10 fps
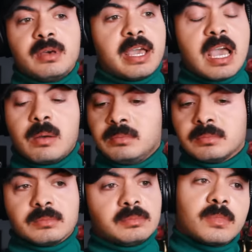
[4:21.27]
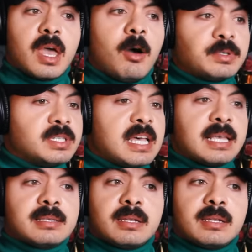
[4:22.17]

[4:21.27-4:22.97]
I can't. Mm. I hope she dies,